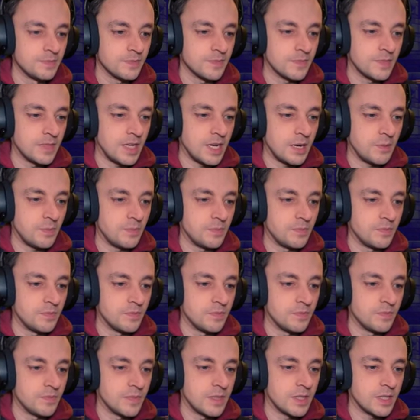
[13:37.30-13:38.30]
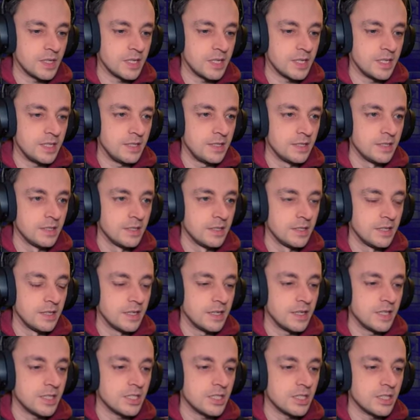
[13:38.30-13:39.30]
Yep. Okay.
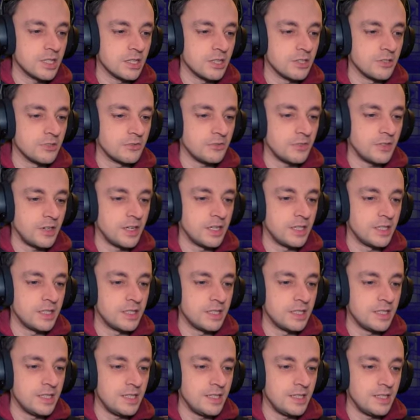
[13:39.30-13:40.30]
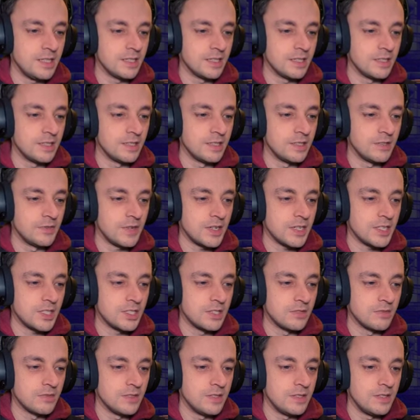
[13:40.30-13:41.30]
Unless they're going to find the uh, the
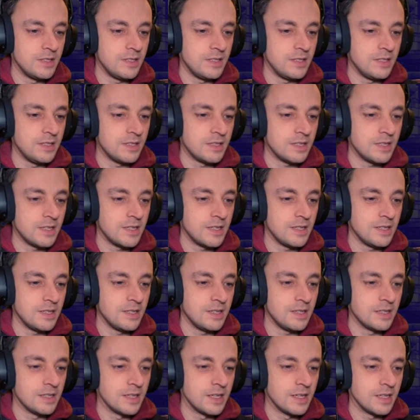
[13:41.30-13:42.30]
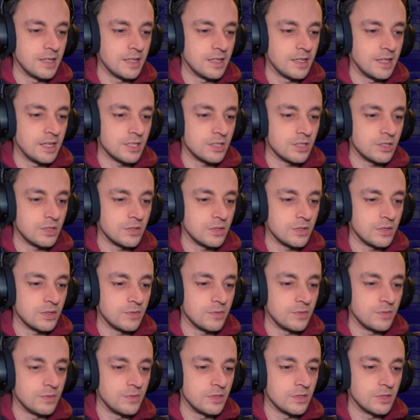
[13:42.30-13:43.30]
rest of the thing, then that's not
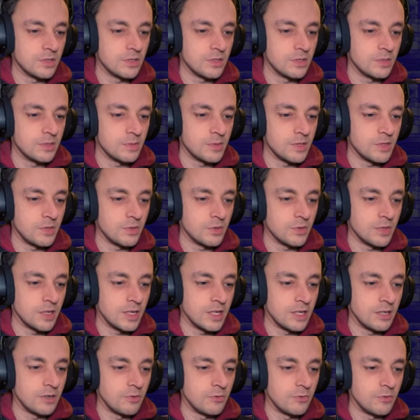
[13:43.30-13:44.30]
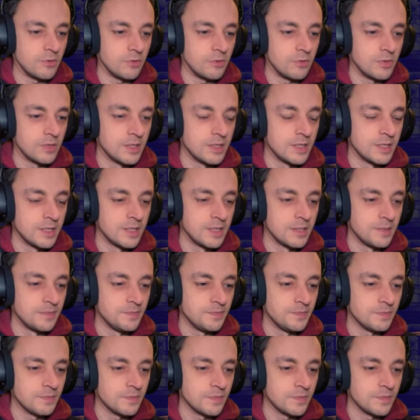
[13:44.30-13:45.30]
going to be all that helpful.
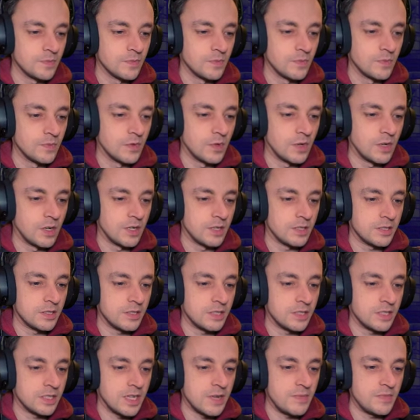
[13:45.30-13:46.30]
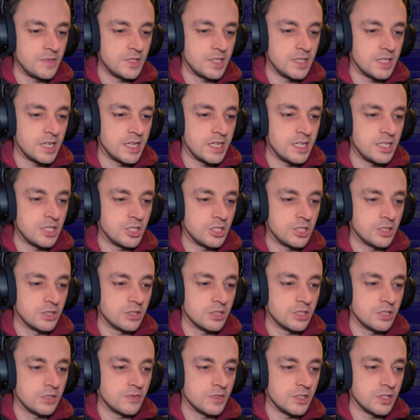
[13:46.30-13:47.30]
All right, 78
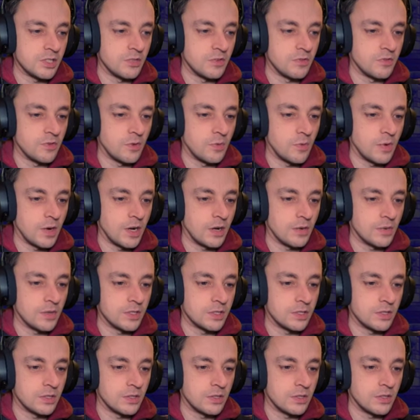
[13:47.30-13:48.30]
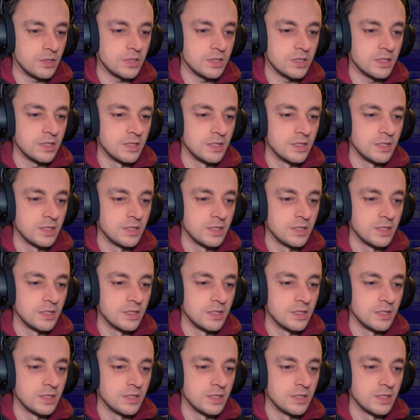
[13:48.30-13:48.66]
chunks of silver. Wow, that's a lot.